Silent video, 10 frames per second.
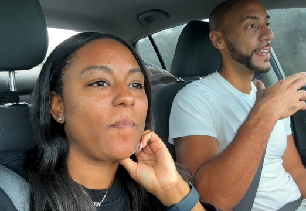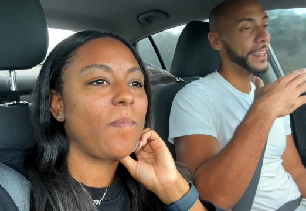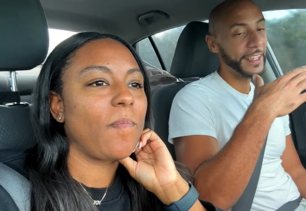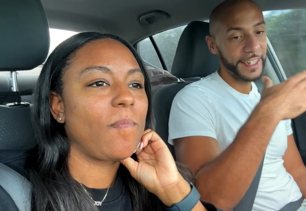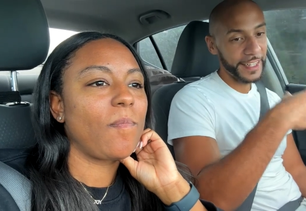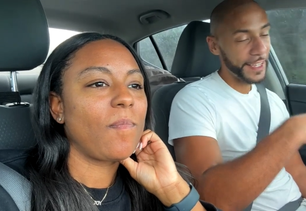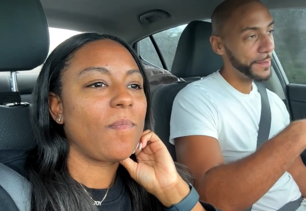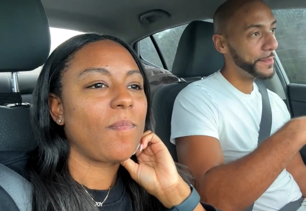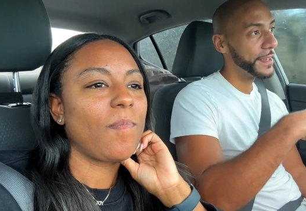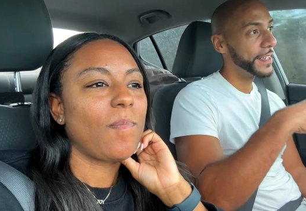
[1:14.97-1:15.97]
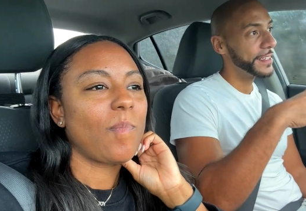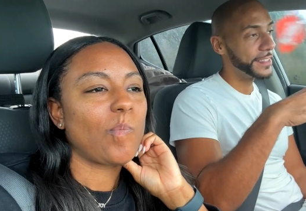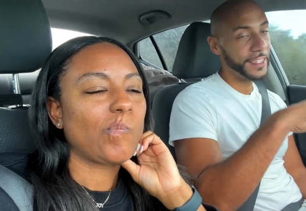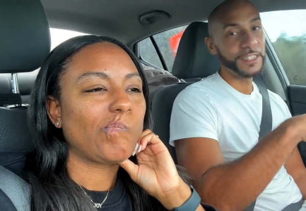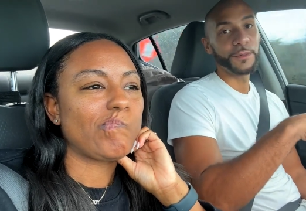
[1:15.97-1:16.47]
Speaker 1: like getting him
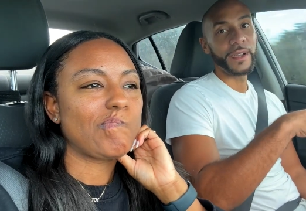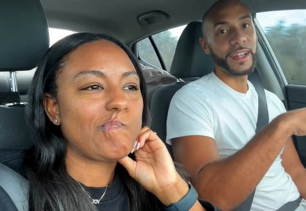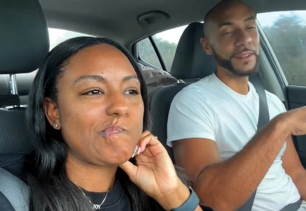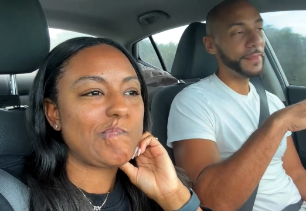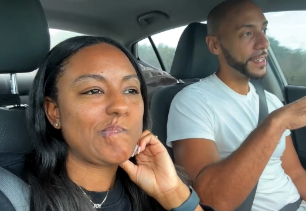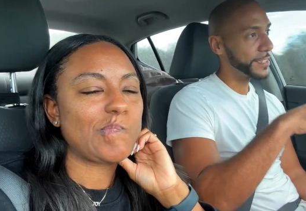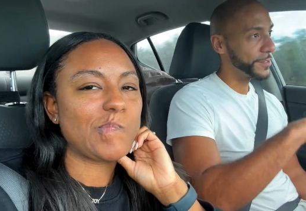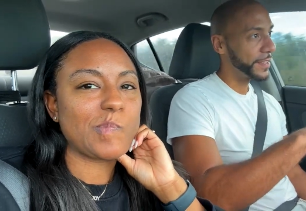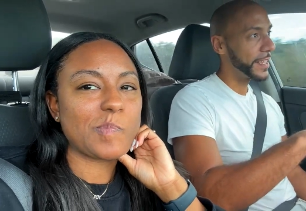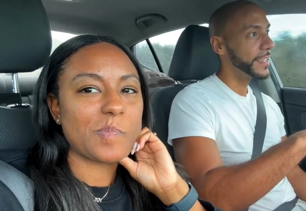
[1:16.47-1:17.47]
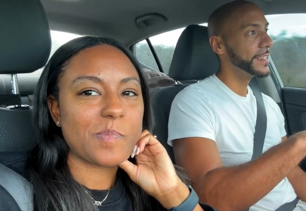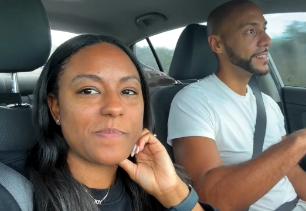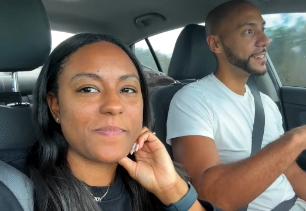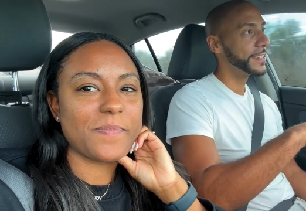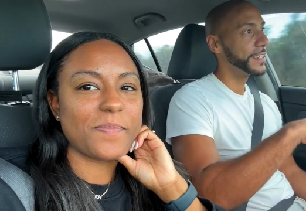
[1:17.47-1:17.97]
situated, making sure that he's
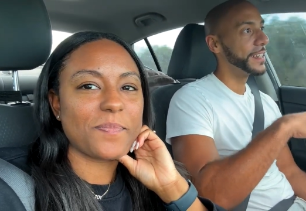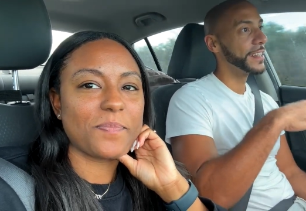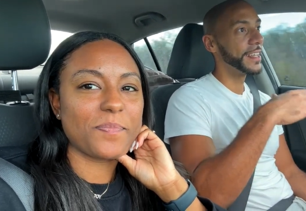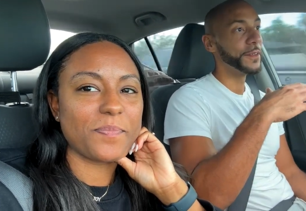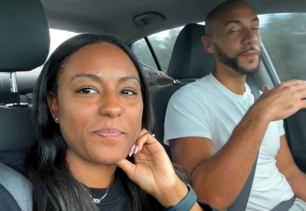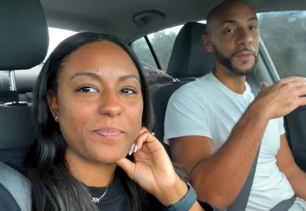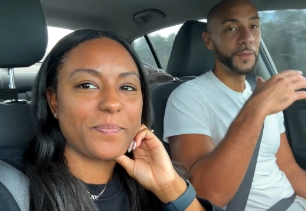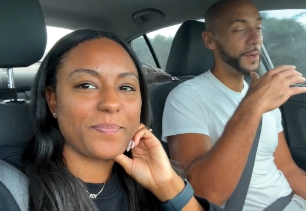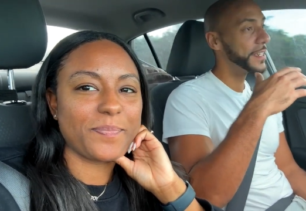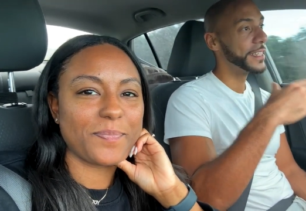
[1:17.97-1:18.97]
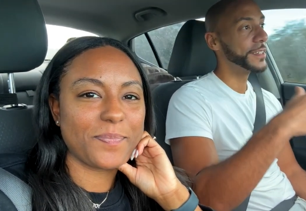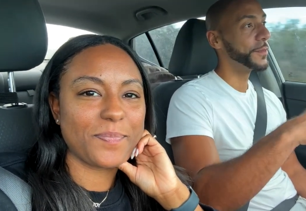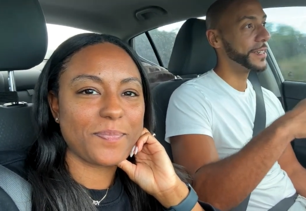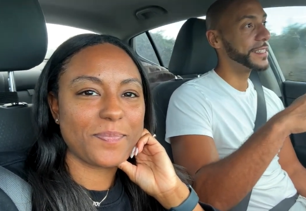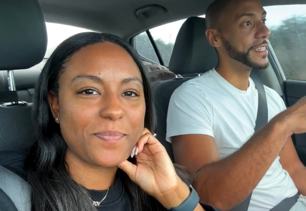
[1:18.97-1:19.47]
good. And then
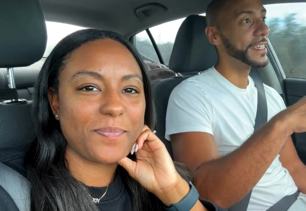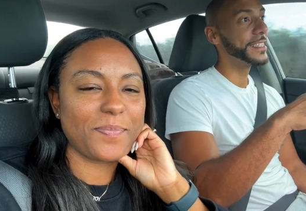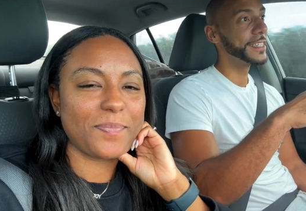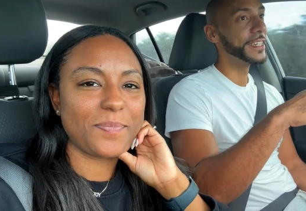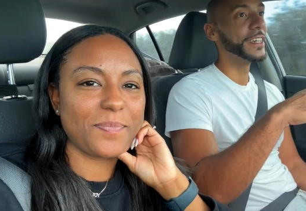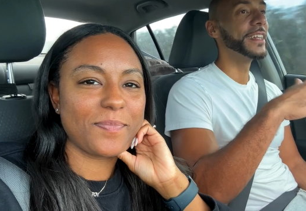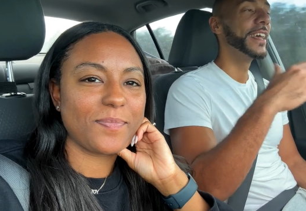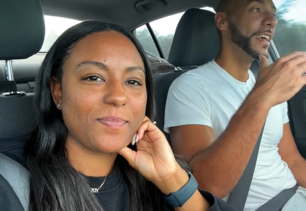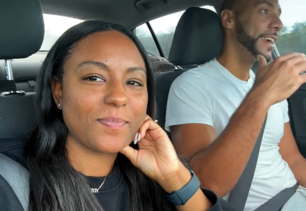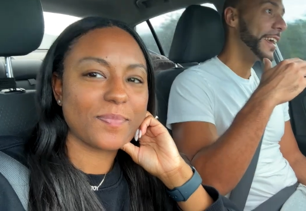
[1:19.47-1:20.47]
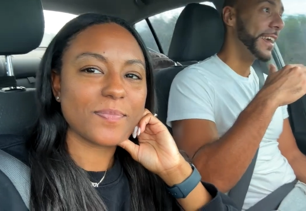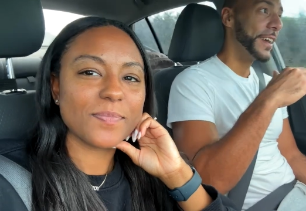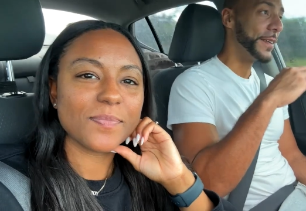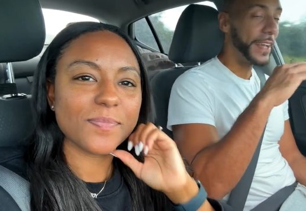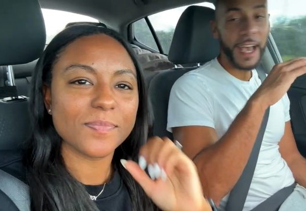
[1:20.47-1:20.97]
once he is good,
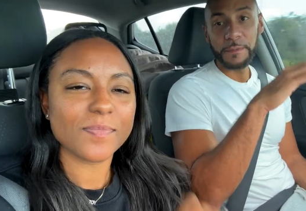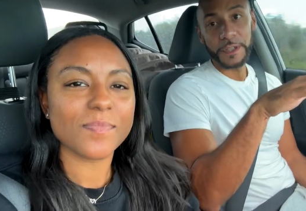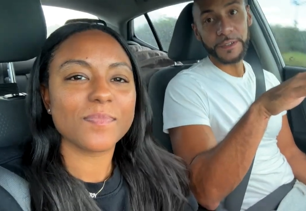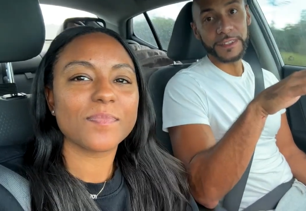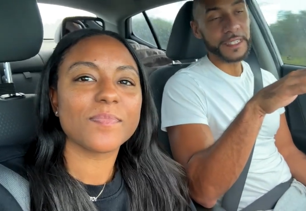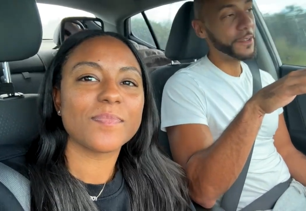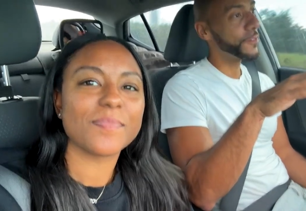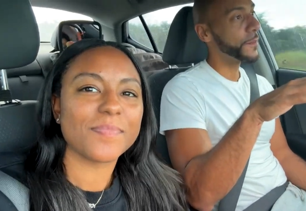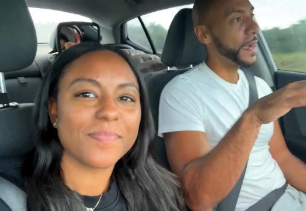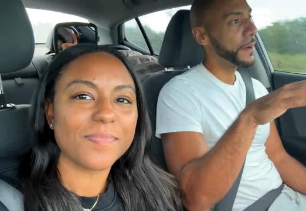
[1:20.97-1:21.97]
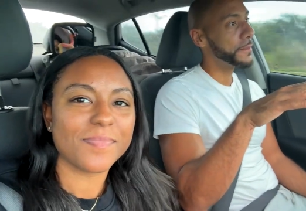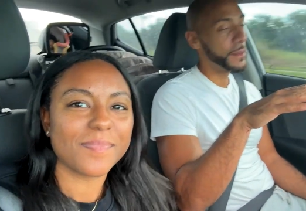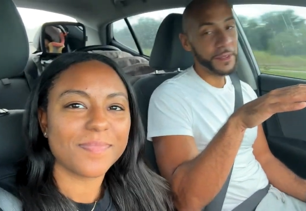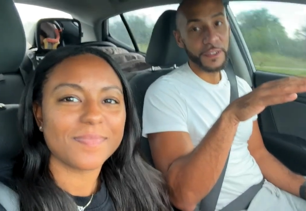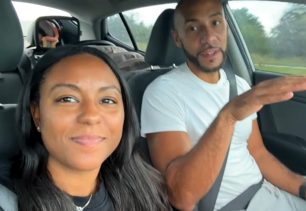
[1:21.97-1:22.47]
we got him to go to sleep for about
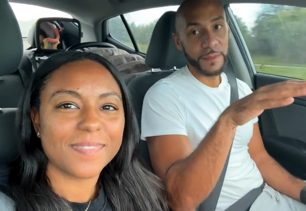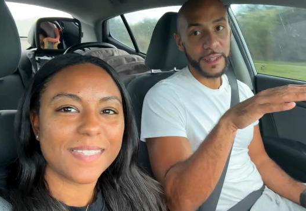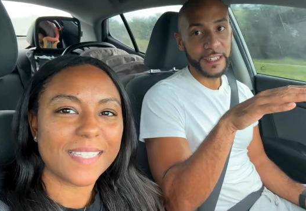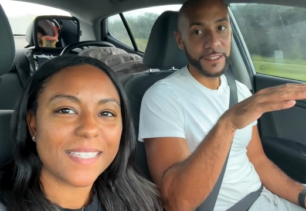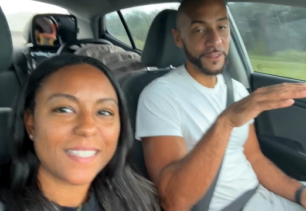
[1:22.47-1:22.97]
maybe 30 minutes,